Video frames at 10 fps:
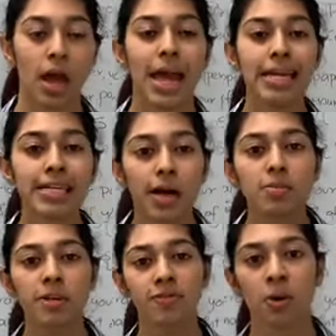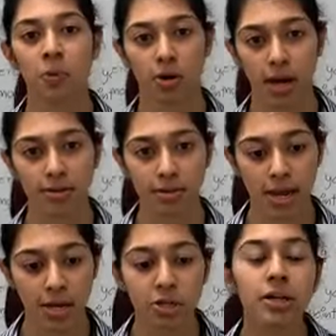In terms of your
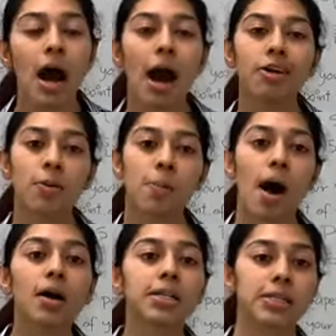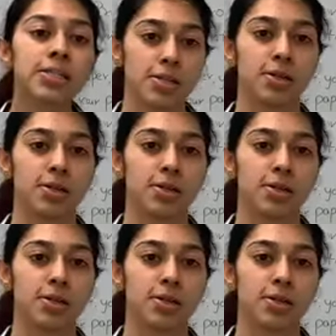pronunciation, how you're marked is you